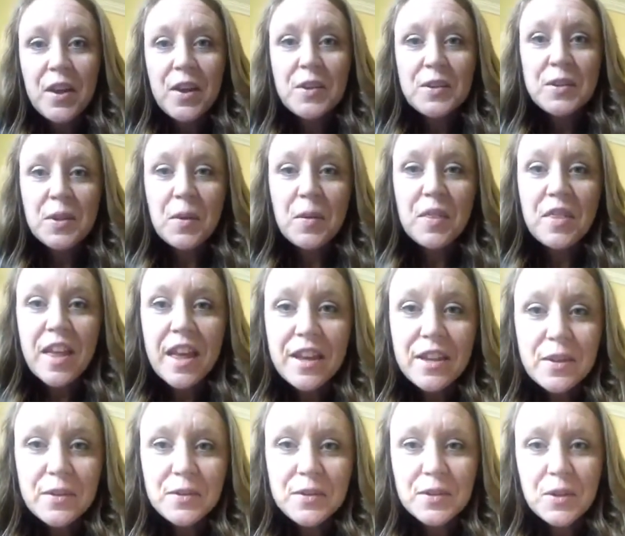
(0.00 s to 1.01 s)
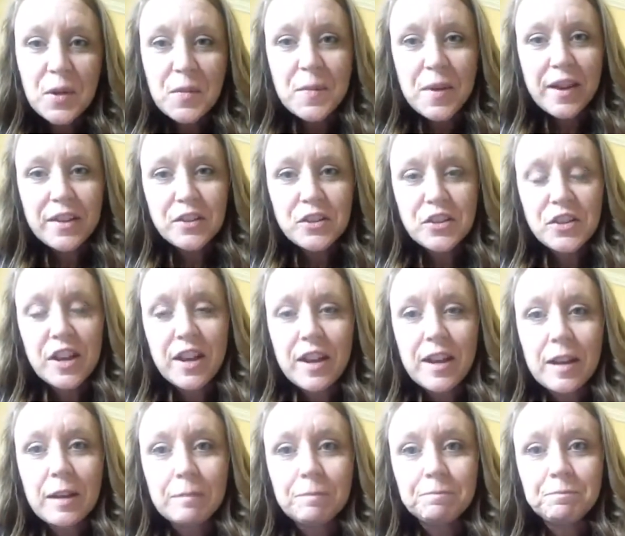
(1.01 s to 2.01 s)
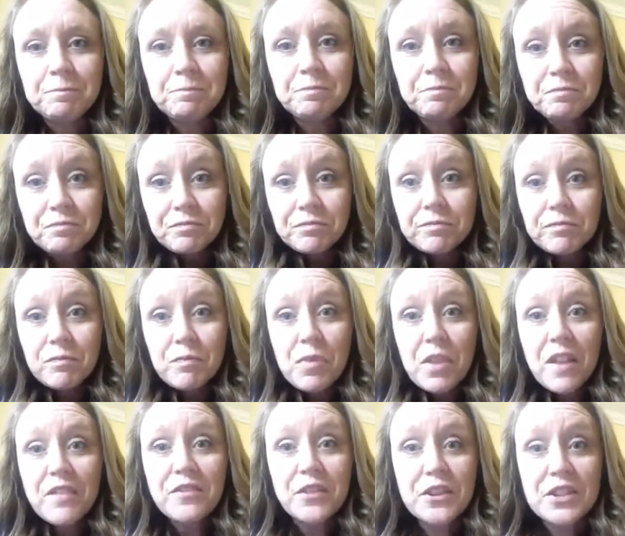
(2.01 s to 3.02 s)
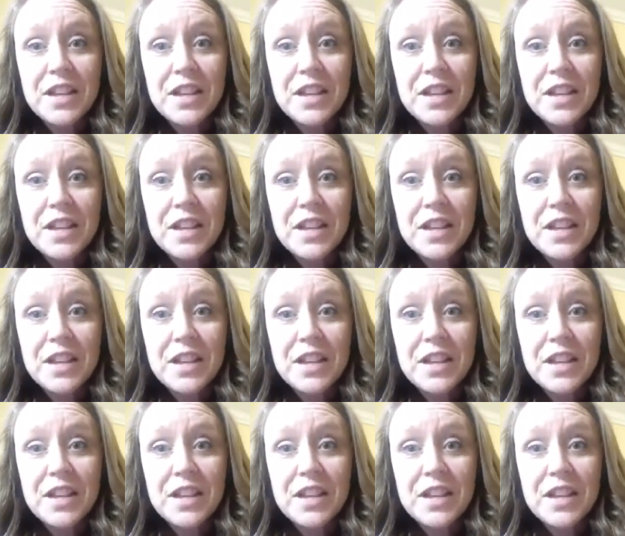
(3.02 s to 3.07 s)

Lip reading: So thank you so much for